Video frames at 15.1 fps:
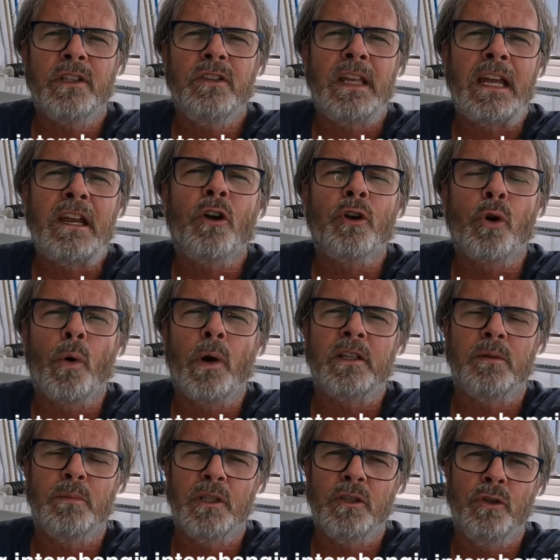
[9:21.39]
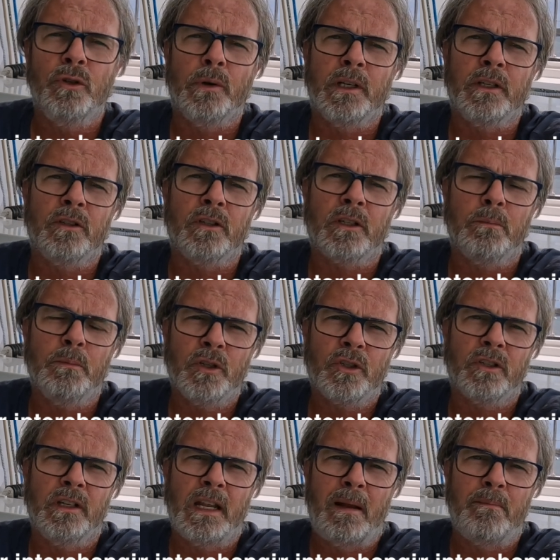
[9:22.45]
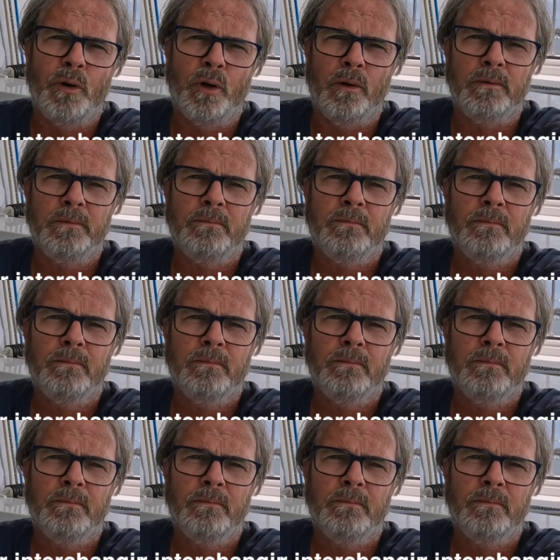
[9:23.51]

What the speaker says: they are going to be doing to commission that boat.